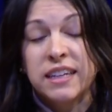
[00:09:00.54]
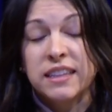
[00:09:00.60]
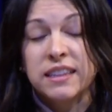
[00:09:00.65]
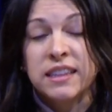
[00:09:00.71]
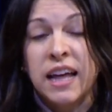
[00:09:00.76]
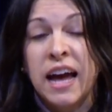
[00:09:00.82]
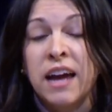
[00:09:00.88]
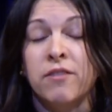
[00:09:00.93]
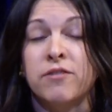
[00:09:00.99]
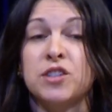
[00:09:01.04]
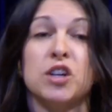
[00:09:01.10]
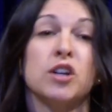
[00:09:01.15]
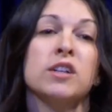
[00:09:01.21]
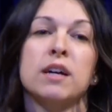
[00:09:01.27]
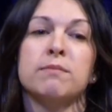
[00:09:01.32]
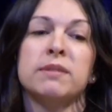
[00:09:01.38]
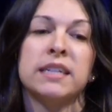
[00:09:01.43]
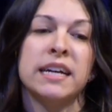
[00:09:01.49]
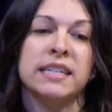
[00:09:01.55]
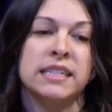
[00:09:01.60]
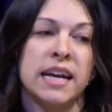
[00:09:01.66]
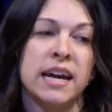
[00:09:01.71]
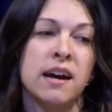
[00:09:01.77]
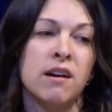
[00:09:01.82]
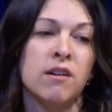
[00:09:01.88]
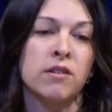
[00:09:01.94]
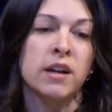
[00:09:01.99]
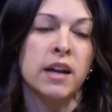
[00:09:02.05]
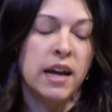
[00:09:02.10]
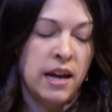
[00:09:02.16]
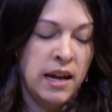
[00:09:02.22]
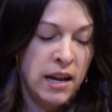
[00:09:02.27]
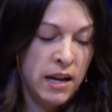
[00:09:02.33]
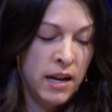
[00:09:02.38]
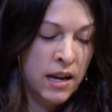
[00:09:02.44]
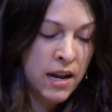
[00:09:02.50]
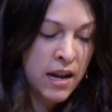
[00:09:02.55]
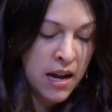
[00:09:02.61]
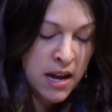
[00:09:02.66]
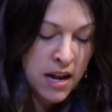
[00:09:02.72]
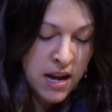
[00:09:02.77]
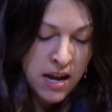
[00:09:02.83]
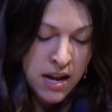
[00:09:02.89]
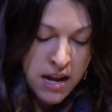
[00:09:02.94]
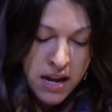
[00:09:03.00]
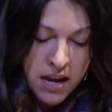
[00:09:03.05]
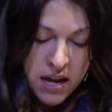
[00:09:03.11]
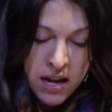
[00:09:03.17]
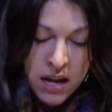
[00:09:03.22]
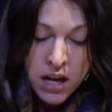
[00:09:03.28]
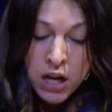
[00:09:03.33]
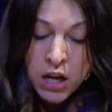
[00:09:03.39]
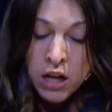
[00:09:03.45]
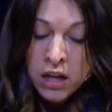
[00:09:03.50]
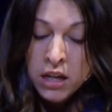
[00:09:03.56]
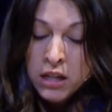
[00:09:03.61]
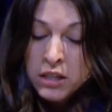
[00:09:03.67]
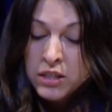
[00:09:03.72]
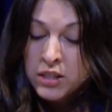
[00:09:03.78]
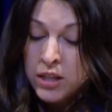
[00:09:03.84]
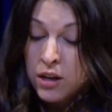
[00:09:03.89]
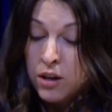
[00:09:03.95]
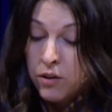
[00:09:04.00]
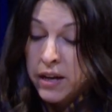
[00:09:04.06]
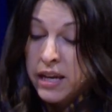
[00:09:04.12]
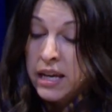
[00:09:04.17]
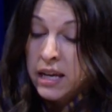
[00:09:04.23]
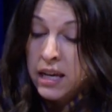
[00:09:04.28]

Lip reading: life turned upside down. And so